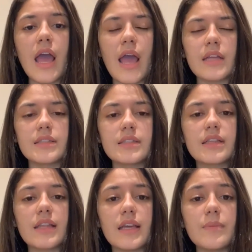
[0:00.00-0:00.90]
and
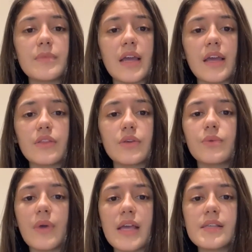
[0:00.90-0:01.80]
claimed that the
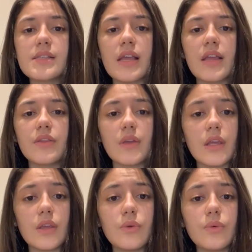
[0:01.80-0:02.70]
US and the
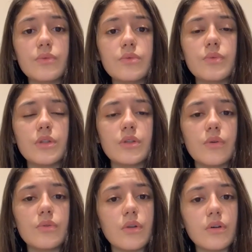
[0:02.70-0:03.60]
EU will no
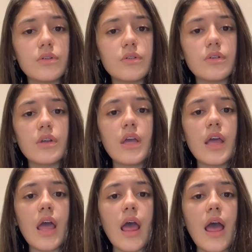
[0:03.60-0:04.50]
longer
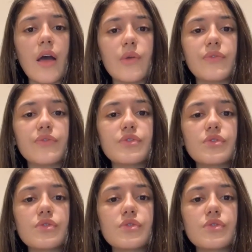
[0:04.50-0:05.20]
have